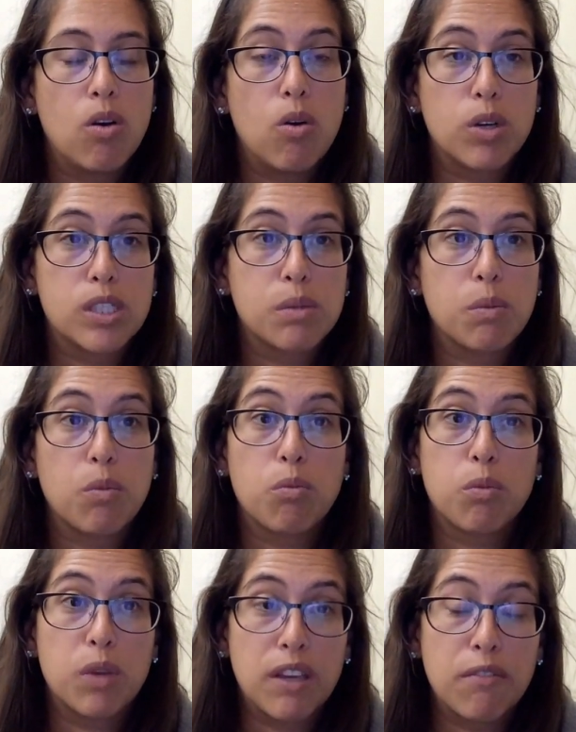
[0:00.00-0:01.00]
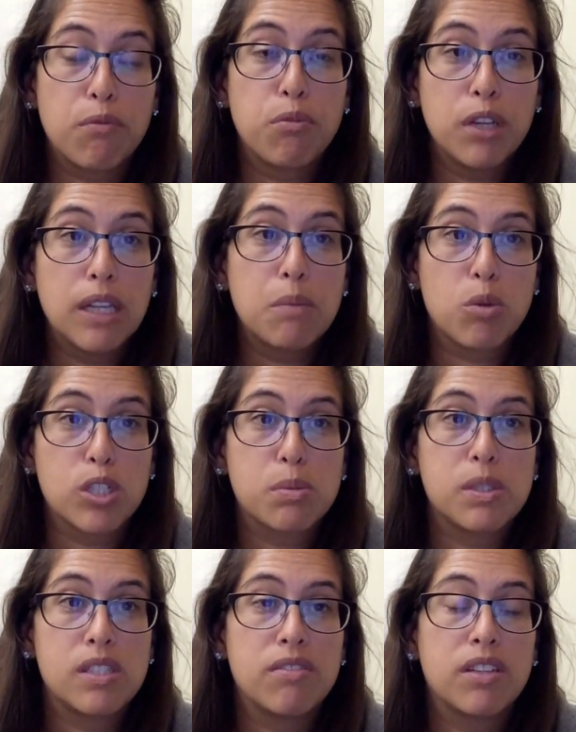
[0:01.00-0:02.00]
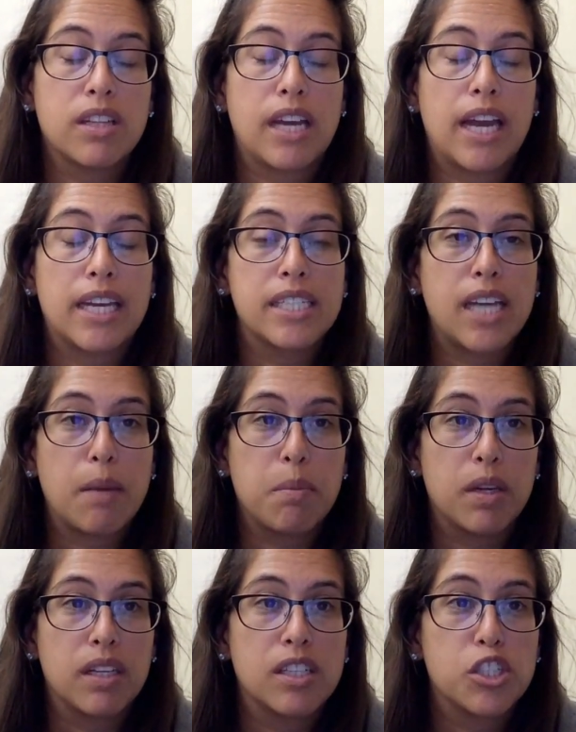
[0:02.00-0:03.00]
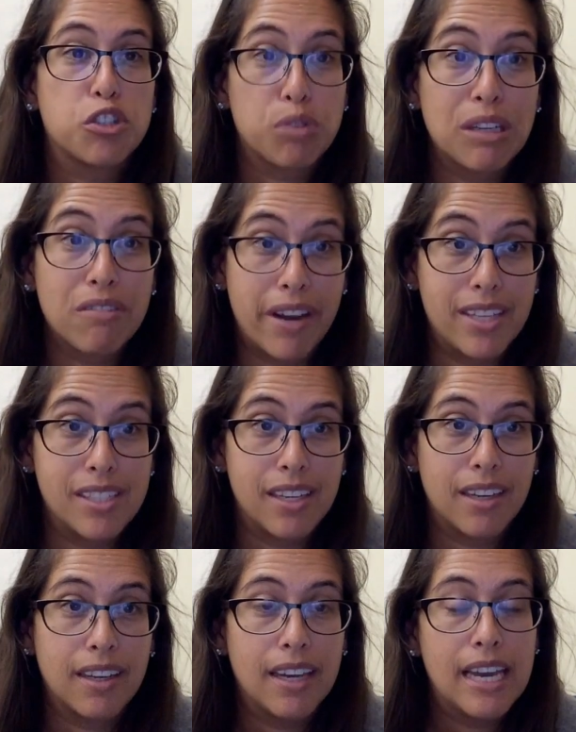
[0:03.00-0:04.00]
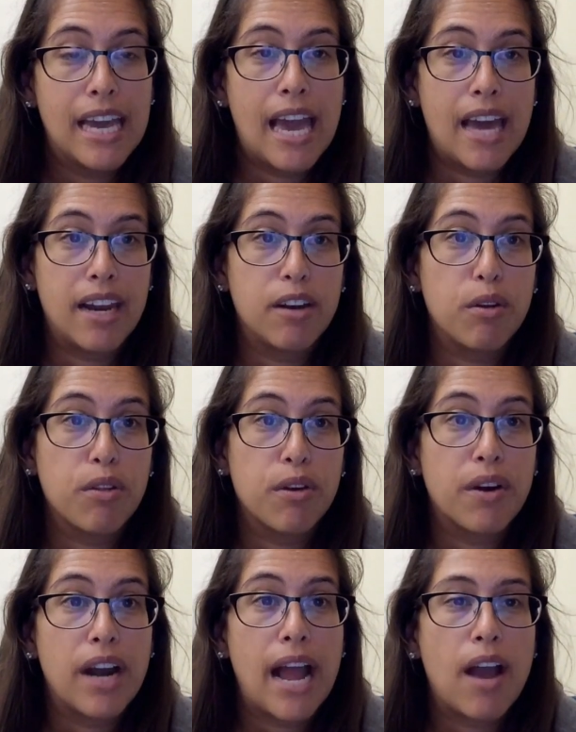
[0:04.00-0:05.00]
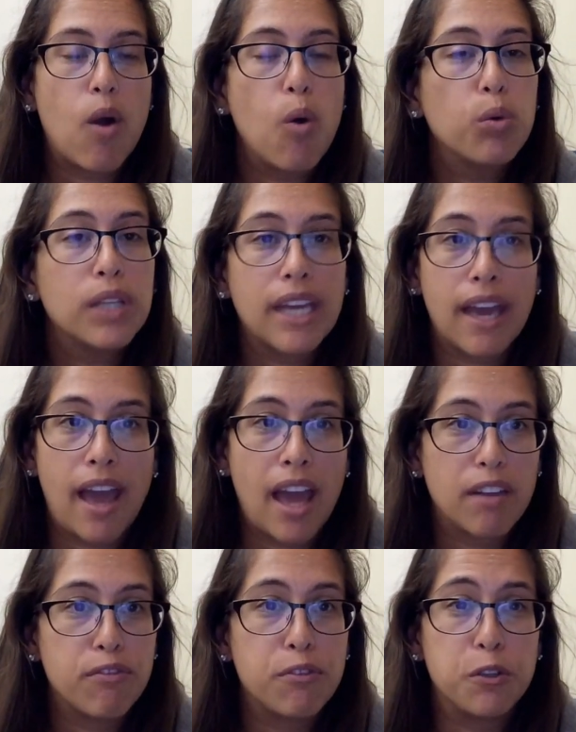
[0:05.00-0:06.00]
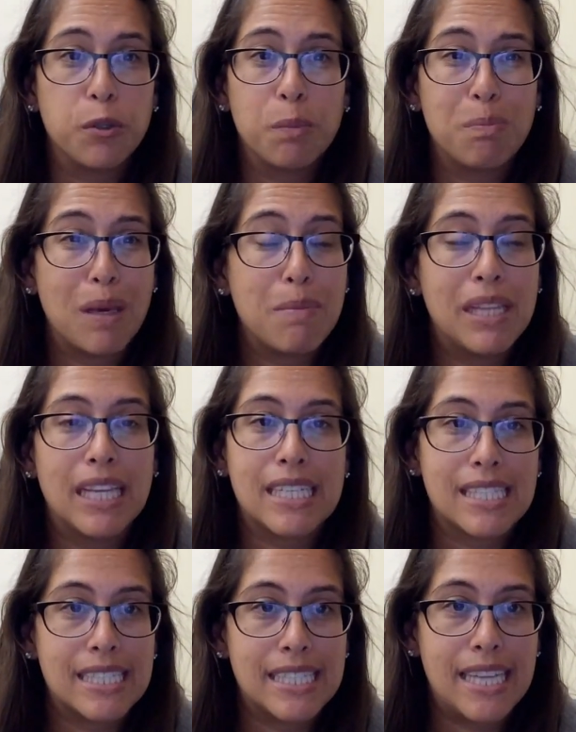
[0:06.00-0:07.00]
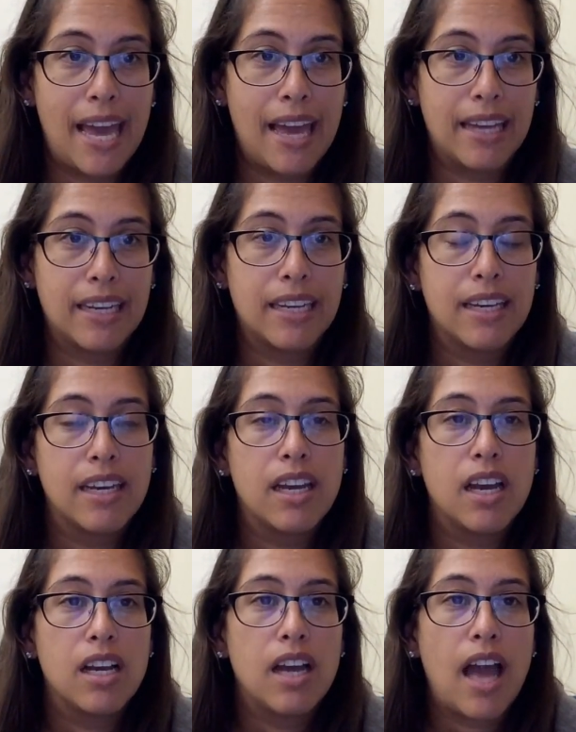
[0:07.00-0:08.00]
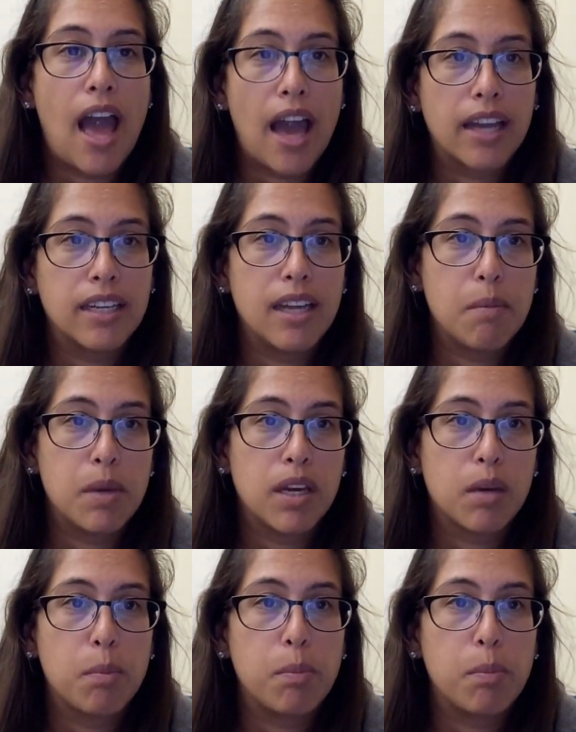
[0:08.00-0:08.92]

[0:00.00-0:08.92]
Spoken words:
or really more specifically, I can type in street racing, and I know there are only a handful, maybe less than 10, academic